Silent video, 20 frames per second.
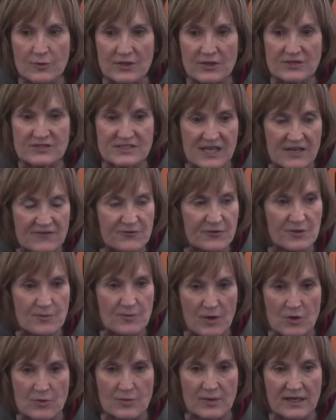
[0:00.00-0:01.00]
We're set for
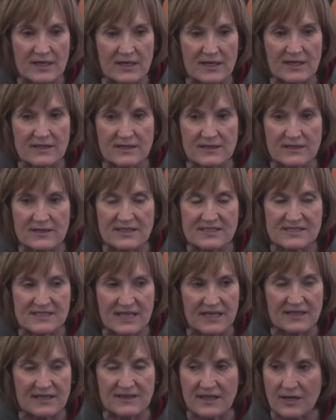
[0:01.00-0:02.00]
the moment and
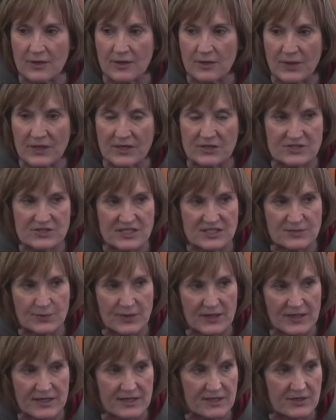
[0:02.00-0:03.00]
excited that our players get
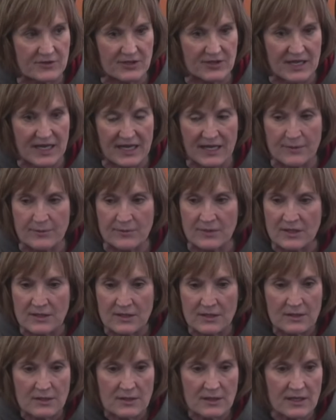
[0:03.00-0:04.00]
to play another game
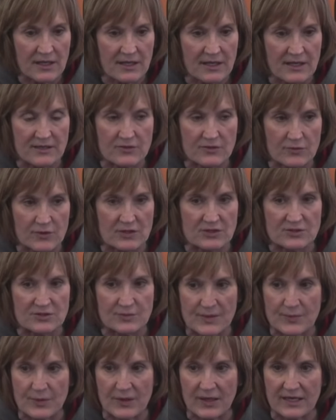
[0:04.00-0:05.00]
and thrilled
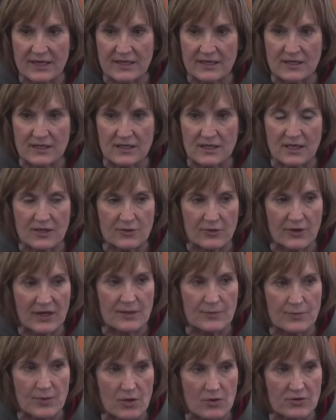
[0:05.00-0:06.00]
to be playing a, a
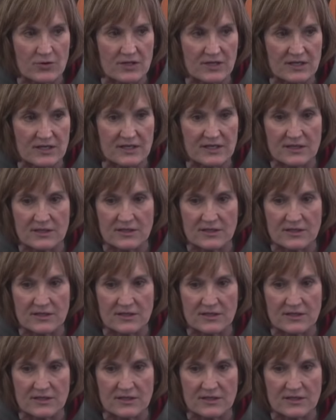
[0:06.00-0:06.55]
great opponent in